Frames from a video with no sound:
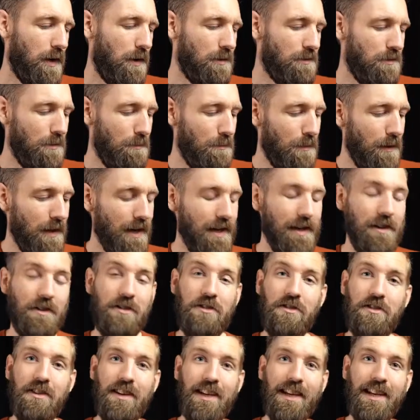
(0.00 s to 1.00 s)
going to play the
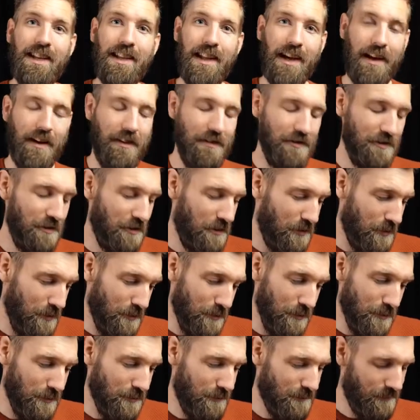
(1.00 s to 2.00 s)
C like so.
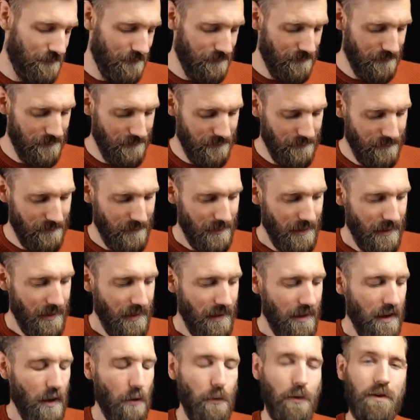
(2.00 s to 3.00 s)

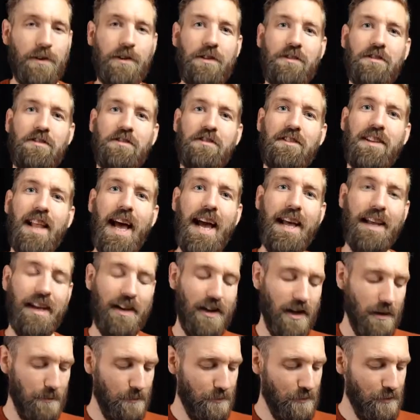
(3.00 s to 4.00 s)
We just slide
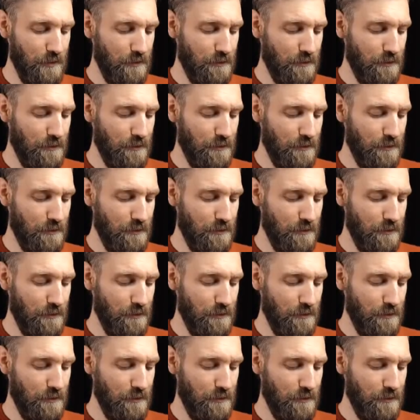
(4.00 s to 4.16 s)
it up to